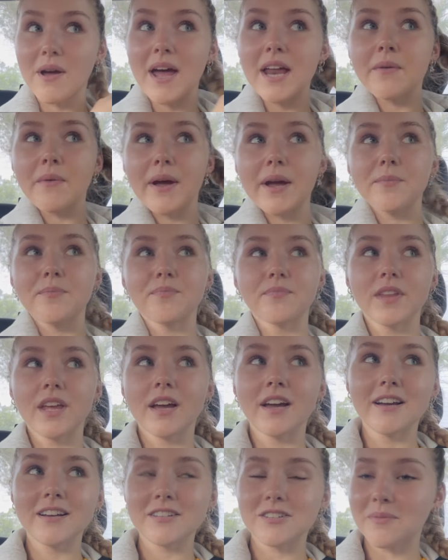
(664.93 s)
Anyway,
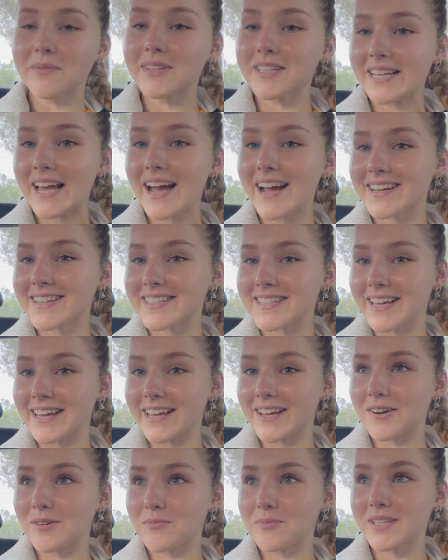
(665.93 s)
so I'm in a taxi,
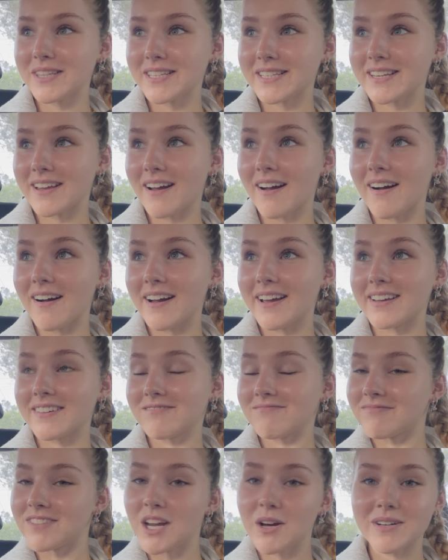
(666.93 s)
I'm with this guy,
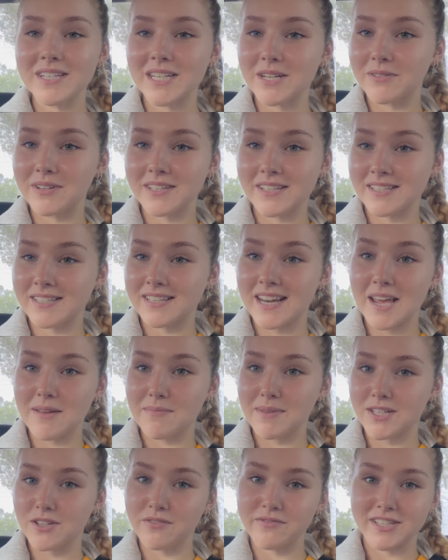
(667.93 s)
no idea what his name
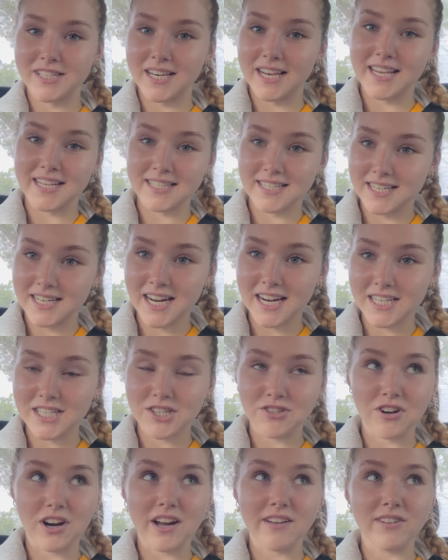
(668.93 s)
is, obviously he's a taxi
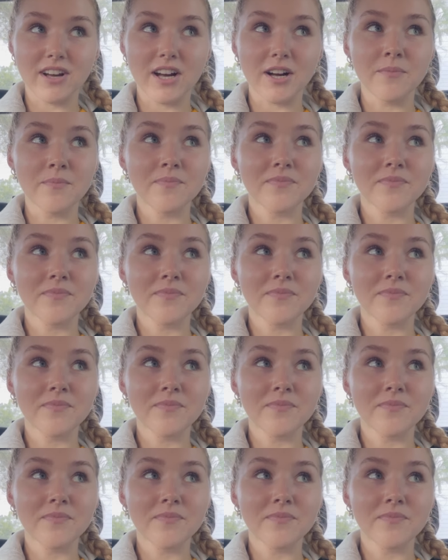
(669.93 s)
driver,